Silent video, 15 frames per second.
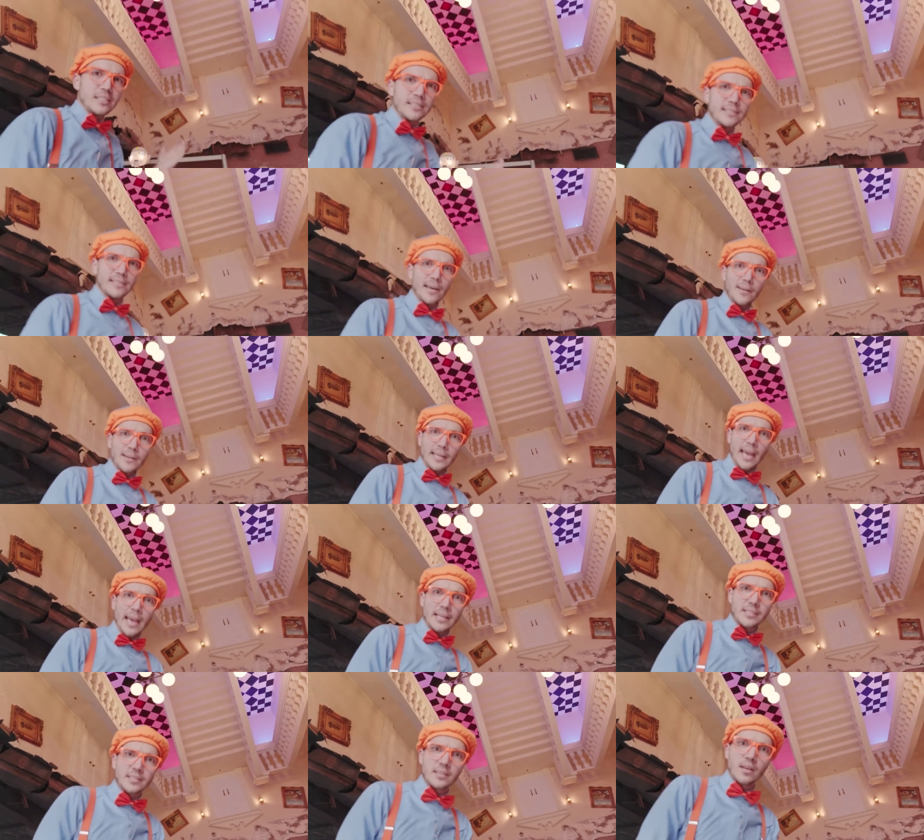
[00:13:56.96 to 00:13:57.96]

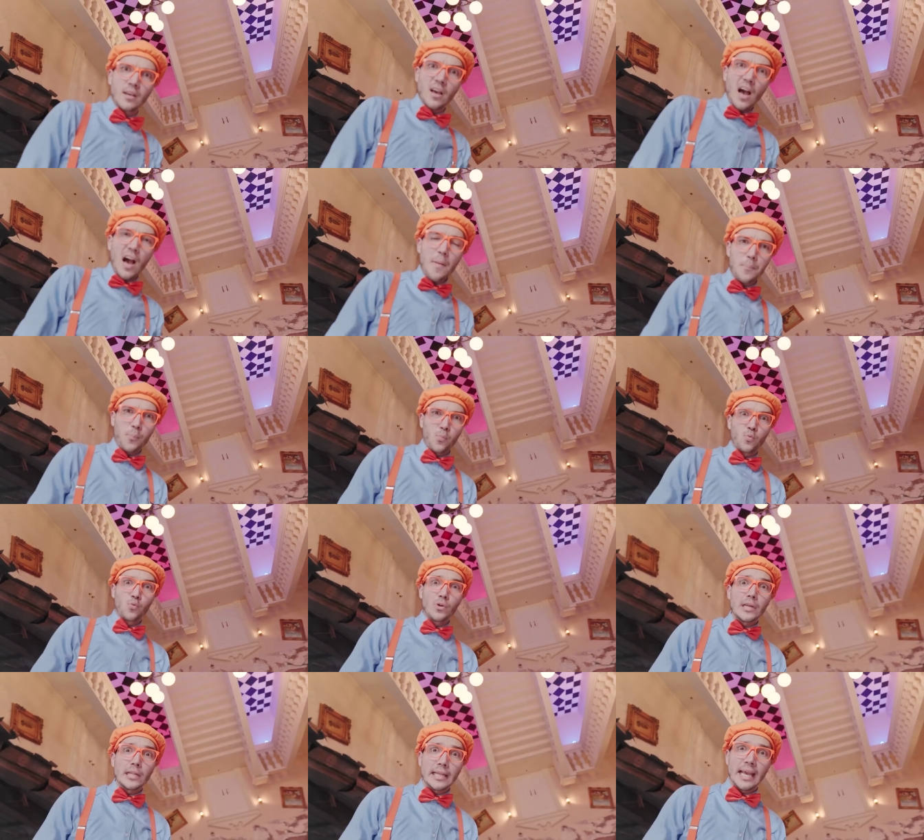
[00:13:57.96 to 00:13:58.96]
staircase up
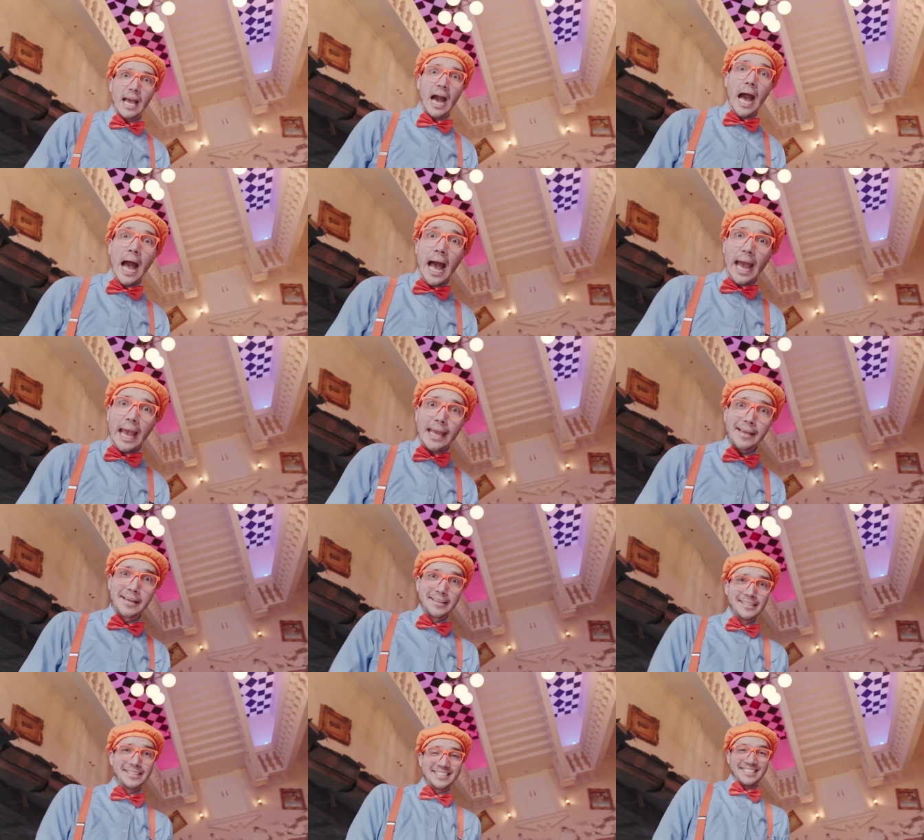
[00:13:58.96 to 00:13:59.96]
really high.
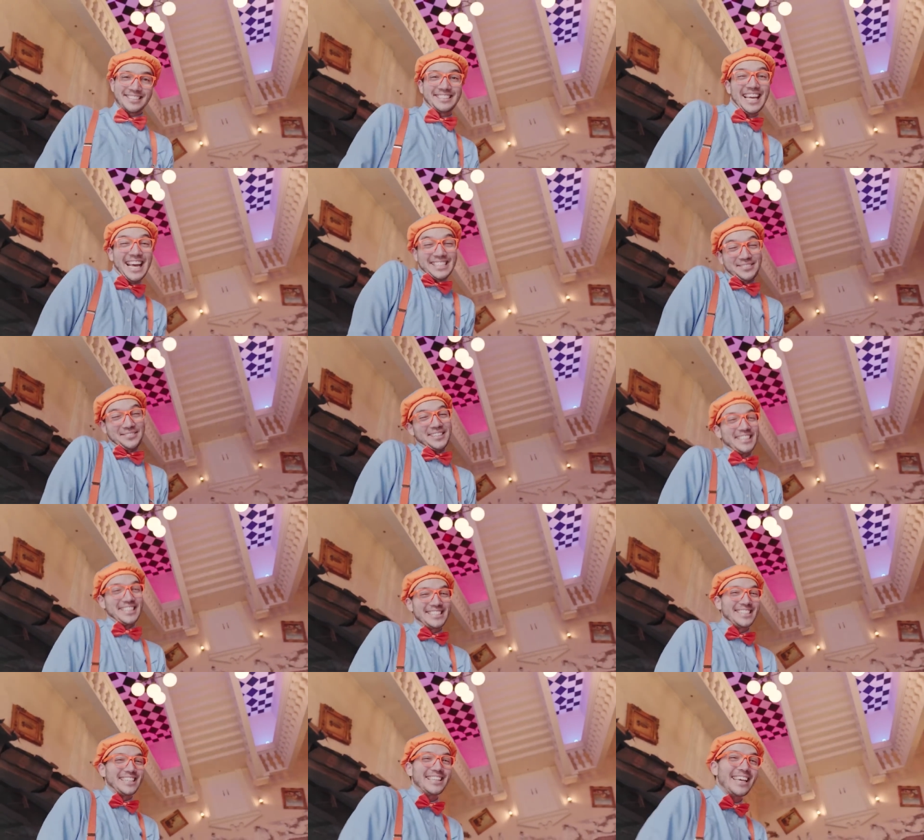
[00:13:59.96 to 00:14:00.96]
That's really
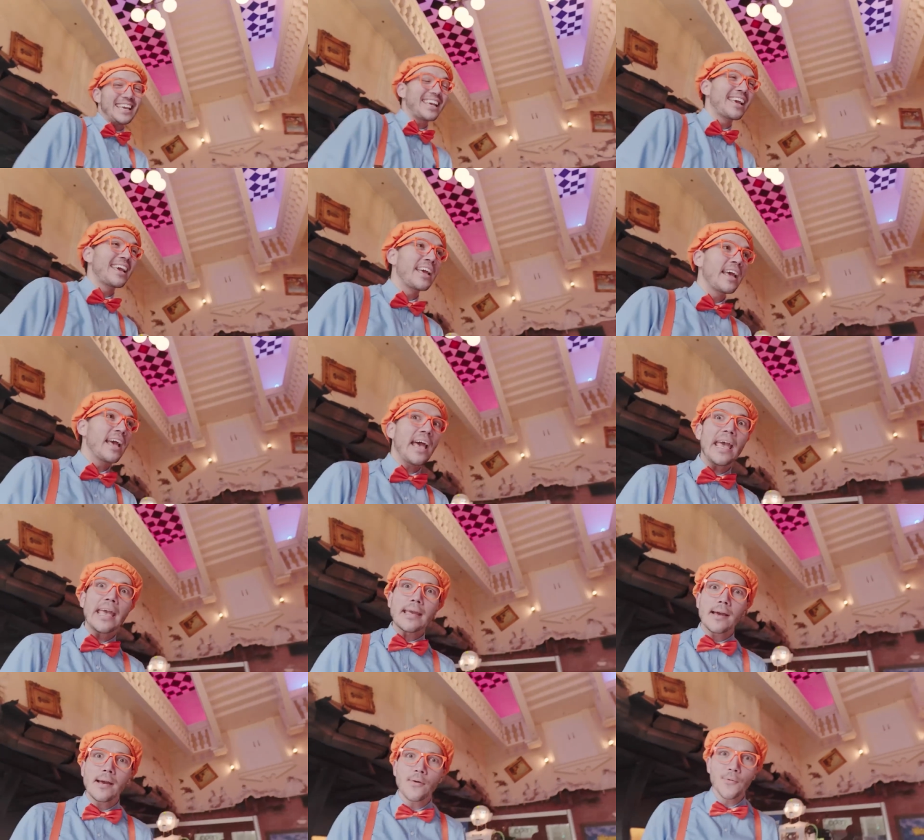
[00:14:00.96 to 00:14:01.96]
silly.
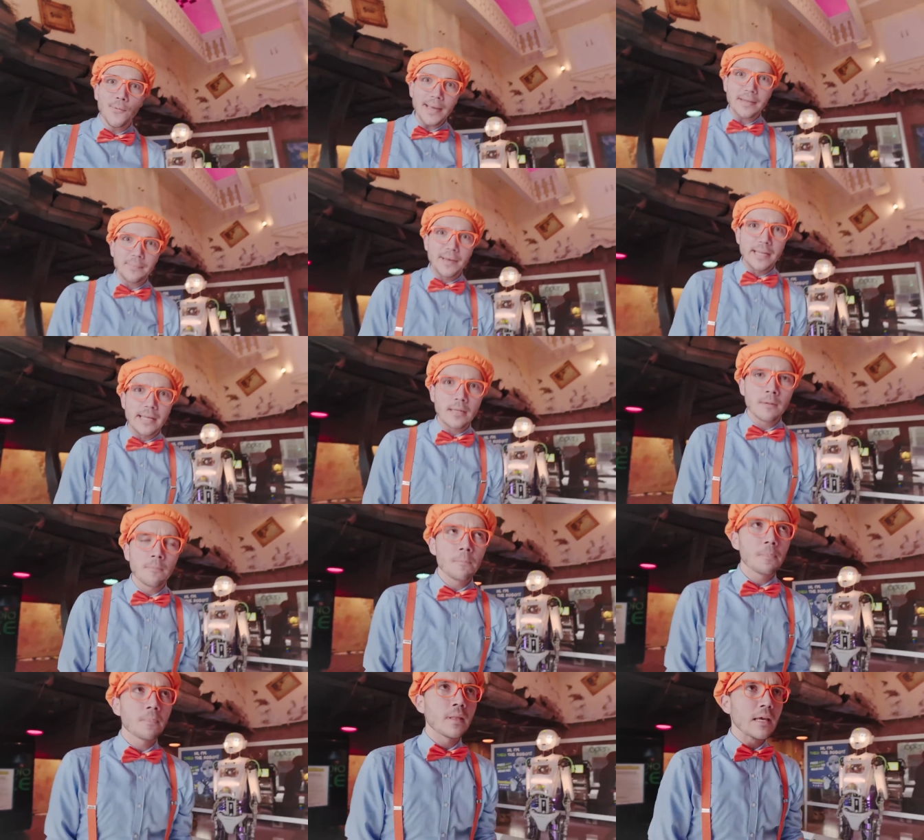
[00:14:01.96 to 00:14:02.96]
Hey, wait a minute.
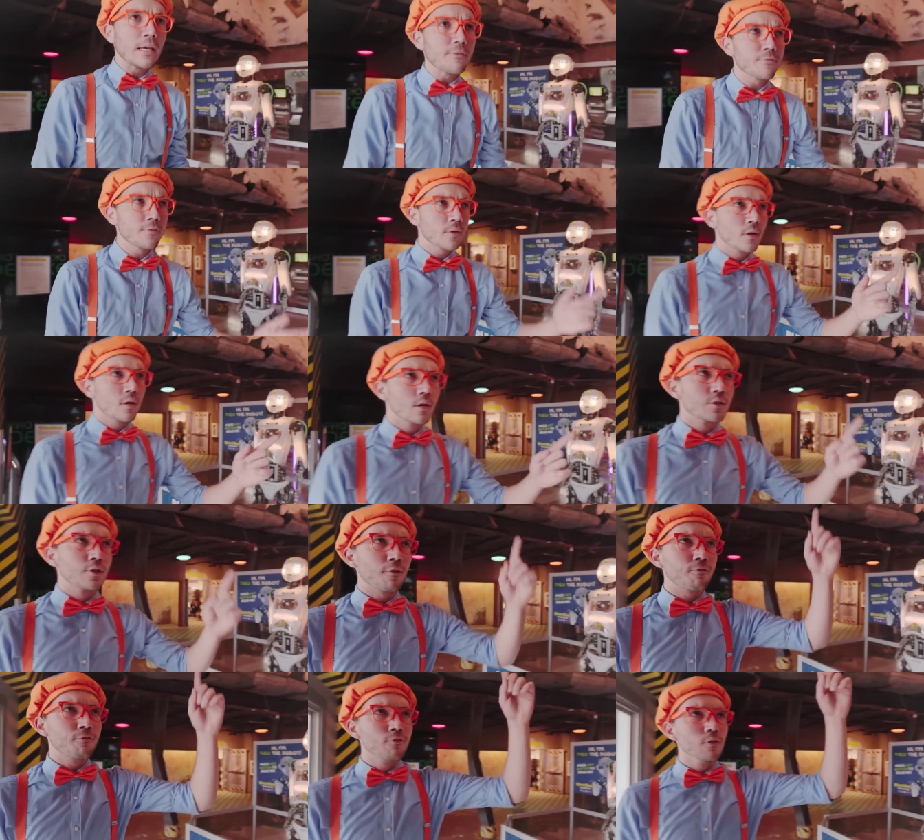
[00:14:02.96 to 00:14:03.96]
If
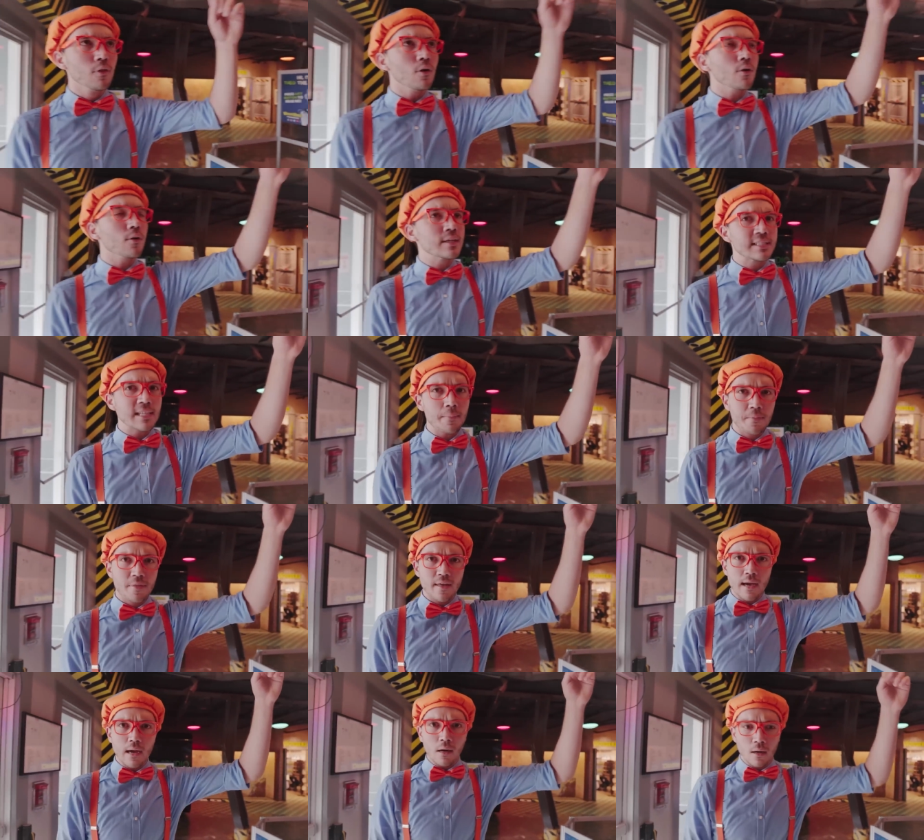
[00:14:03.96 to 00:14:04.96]
the floor is up
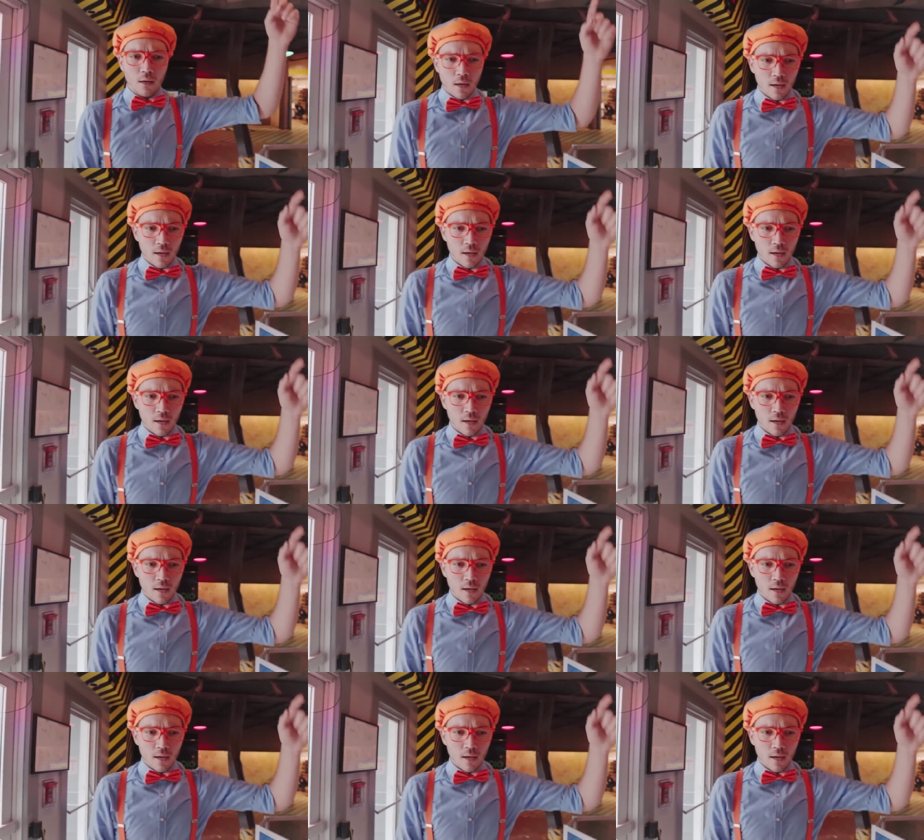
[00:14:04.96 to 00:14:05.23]
there,